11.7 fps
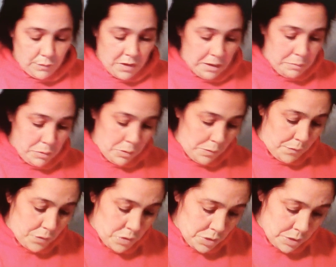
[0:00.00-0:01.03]
very
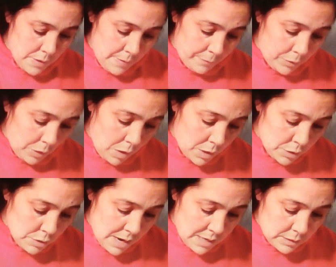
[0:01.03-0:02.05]
beautiful. The
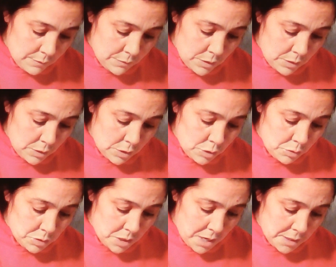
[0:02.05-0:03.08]
contrast of the
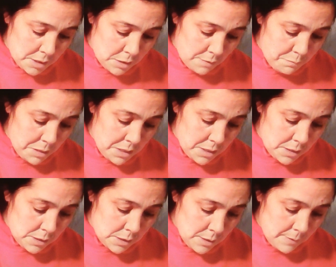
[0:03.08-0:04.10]
two sizes of
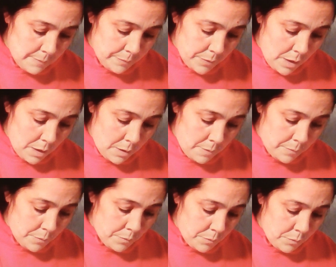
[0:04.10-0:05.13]
beads
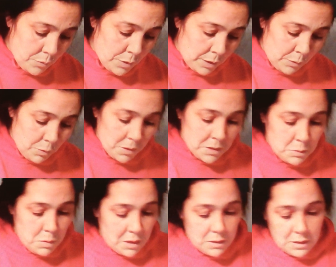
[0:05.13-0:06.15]
really works
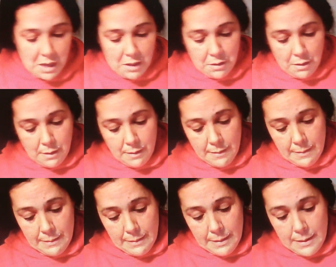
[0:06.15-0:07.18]
well together.
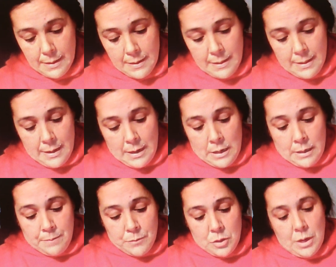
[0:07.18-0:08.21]

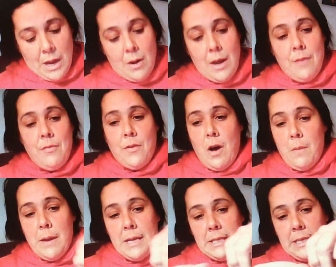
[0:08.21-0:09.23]
So now I've got
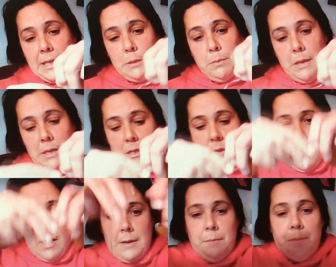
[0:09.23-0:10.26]
my 6 beads
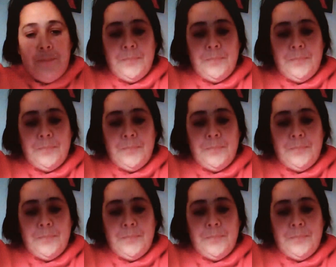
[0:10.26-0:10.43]
on,